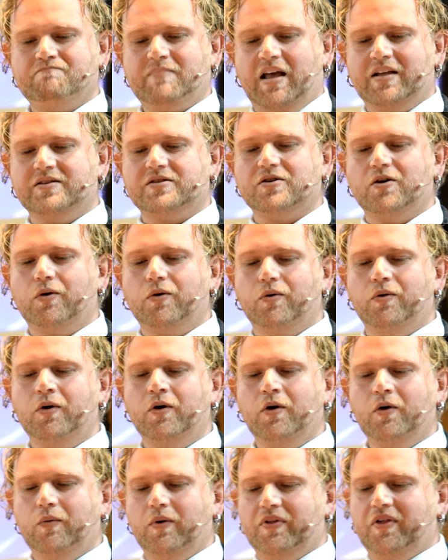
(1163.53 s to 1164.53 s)
And so
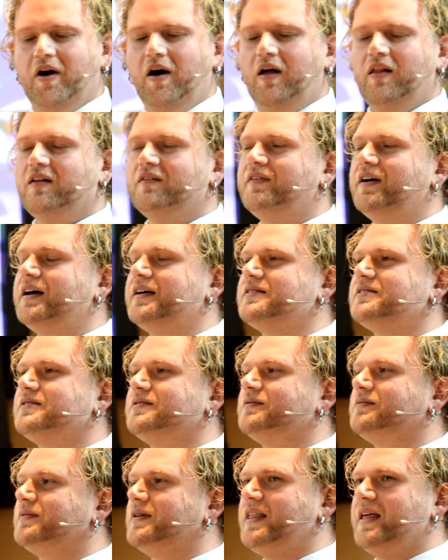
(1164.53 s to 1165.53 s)
with all of
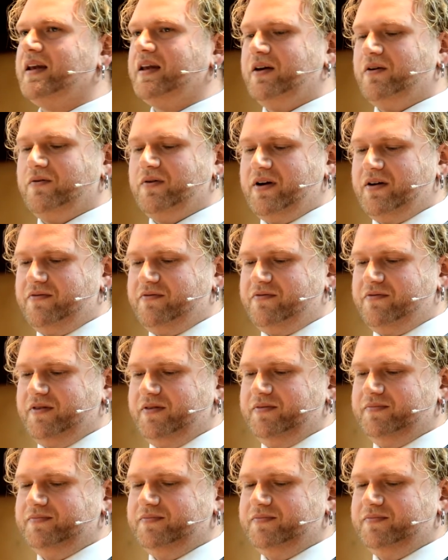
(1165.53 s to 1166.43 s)
us, with any grief,